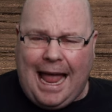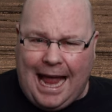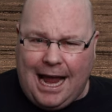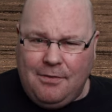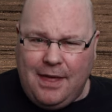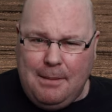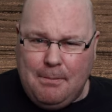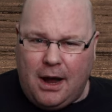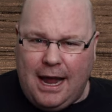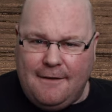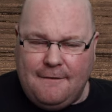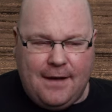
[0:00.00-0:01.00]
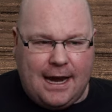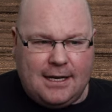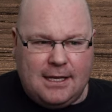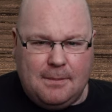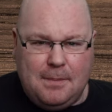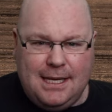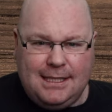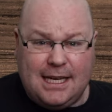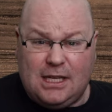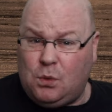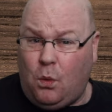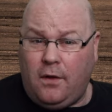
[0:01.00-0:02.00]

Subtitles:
how they might affect the business,